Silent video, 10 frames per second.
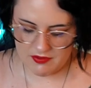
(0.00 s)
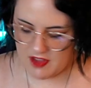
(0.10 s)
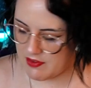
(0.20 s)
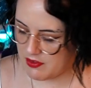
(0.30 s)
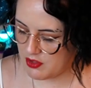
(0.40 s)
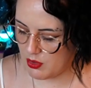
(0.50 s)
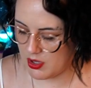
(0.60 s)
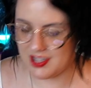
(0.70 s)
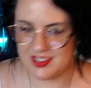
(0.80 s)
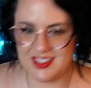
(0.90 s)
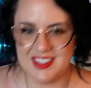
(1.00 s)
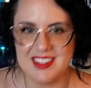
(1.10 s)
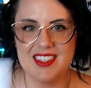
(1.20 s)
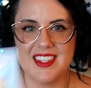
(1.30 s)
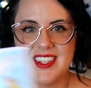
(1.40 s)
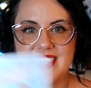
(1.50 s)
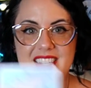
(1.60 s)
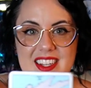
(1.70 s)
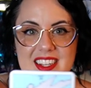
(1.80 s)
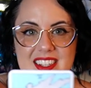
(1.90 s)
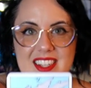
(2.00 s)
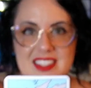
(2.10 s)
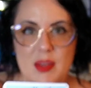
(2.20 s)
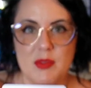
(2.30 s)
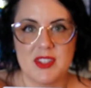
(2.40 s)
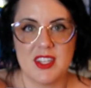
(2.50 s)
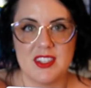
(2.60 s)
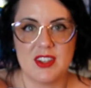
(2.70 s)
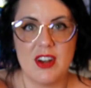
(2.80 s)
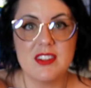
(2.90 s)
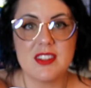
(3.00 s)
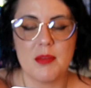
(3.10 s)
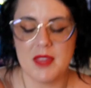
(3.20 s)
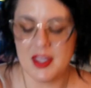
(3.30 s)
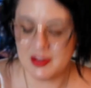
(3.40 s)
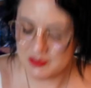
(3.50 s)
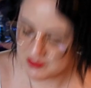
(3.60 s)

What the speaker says: Five of Swords, because someone's gonna start something.